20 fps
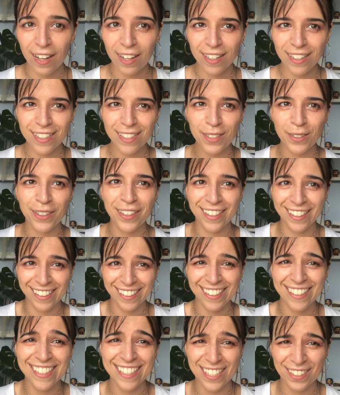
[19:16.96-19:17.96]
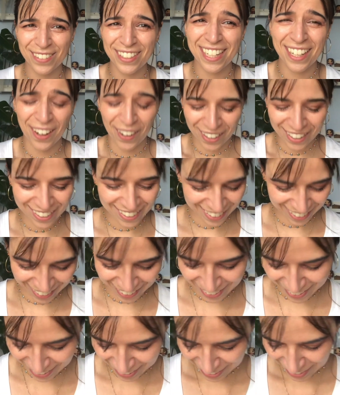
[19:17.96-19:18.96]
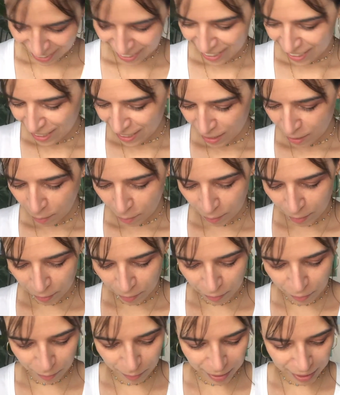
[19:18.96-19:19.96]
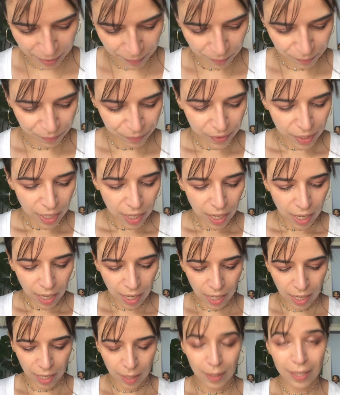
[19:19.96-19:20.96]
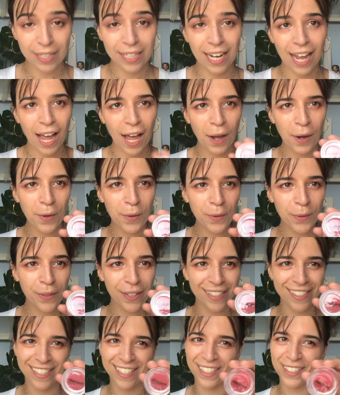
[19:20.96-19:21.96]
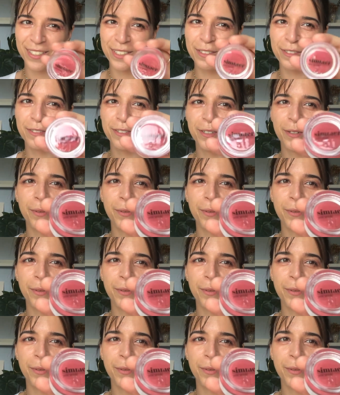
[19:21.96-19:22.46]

So it's really hot, okay? Bear with me. And now let's go for